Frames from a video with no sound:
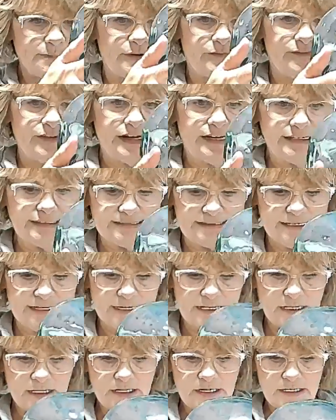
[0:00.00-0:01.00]
of it,
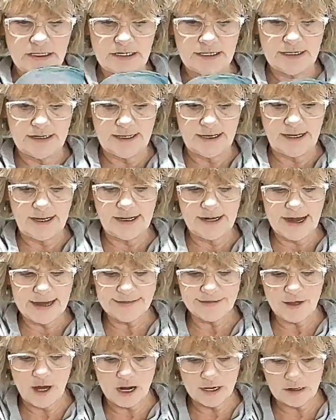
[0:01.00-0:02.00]
and I
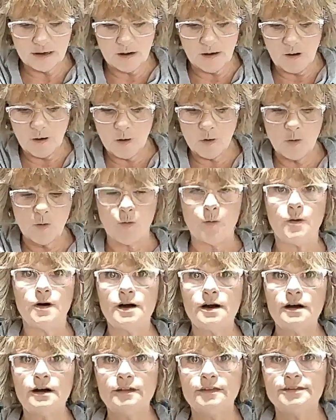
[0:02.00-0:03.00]
thought, oh,
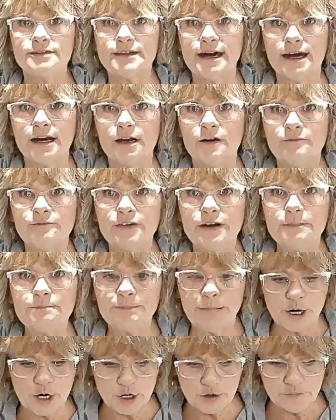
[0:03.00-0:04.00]
that'll fit
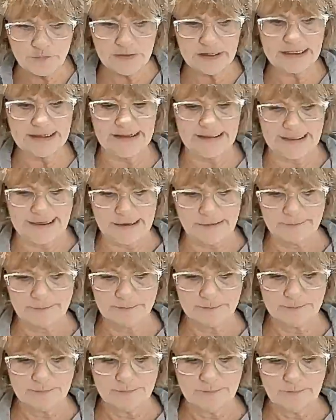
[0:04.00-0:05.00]
perfectly.
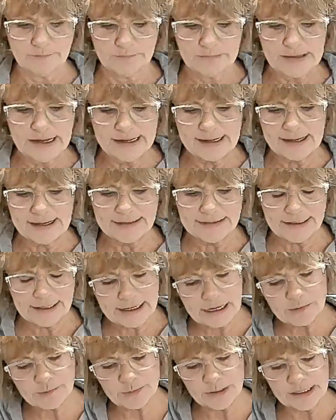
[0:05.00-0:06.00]
And
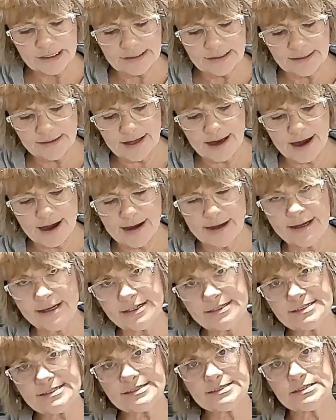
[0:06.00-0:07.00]
then I
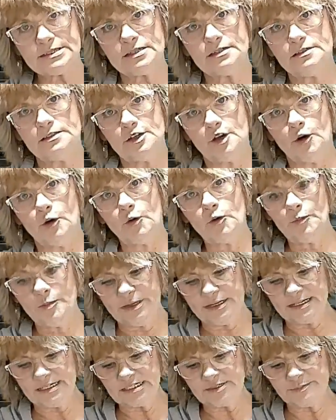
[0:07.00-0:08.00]
realized, no,
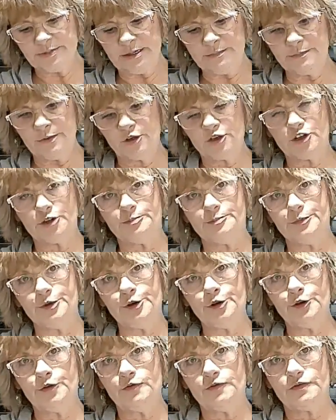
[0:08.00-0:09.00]
because people could
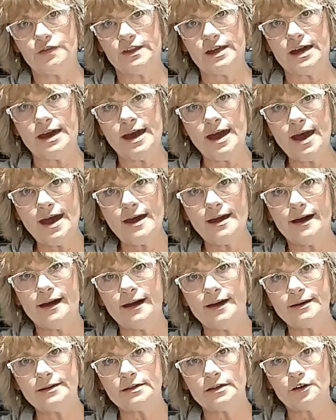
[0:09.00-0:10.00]
move the
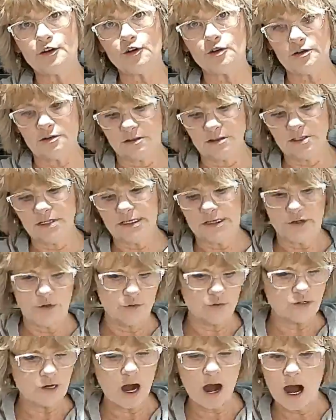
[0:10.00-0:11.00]
head or,
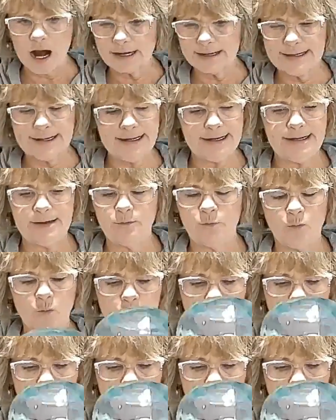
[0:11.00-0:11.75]
knock it and